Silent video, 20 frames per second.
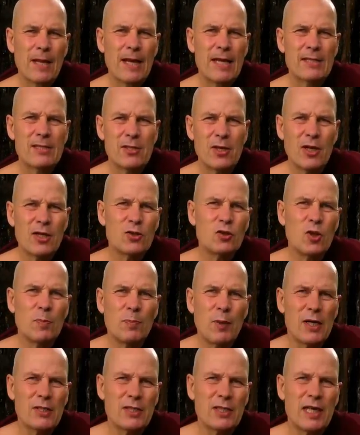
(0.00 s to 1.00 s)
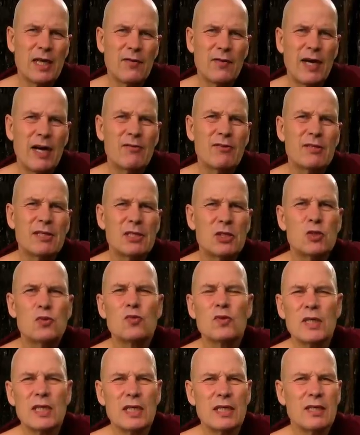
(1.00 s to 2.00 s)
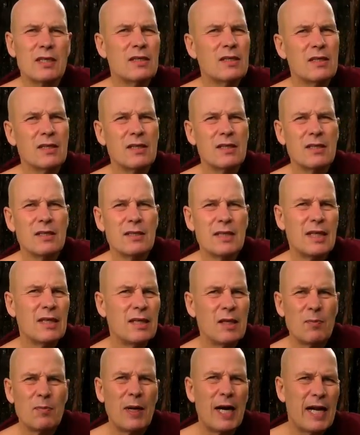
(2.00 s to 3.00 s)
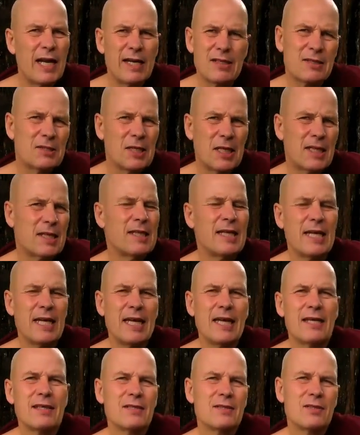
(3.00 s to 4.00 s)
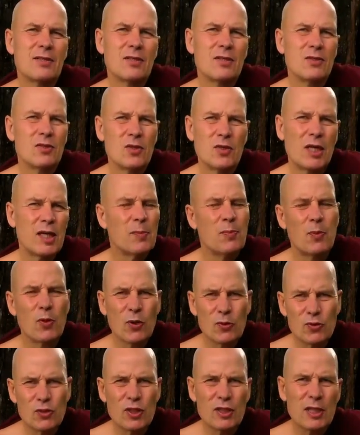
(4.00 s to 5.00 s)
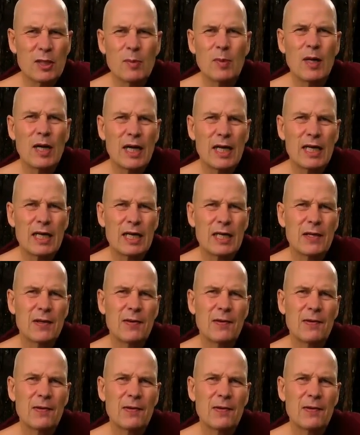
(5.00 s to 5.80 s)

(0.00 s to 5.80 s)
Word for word: As long as you're buzzing around in this ring, then Nibbana is not there. You're not approaching Nibbana.